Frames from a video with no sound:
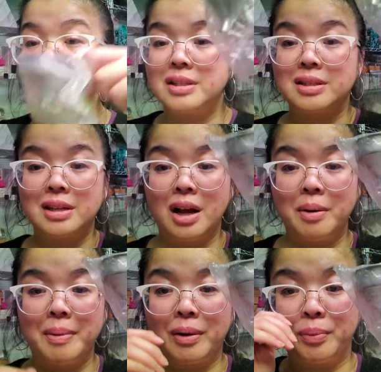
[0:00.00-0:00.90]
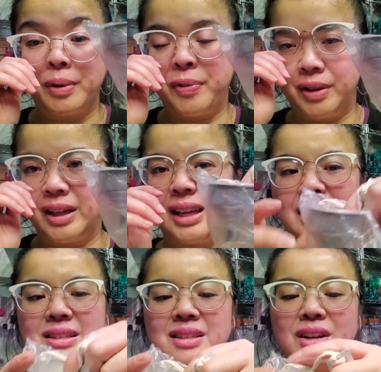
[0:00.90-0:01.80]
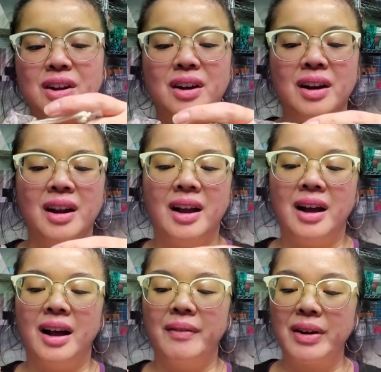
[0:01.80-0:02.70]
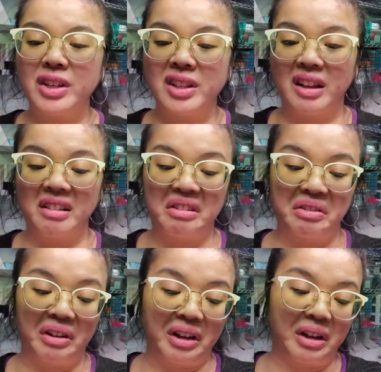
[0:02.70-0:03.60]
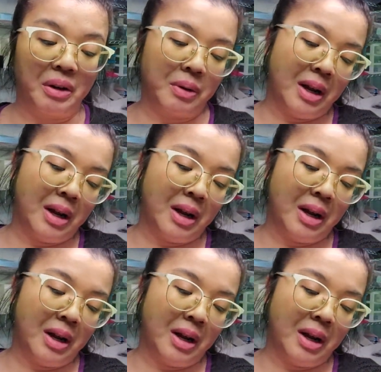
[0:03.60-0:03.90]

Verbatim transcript: This is to help make refilling easier. Um, I just think it looks really cute.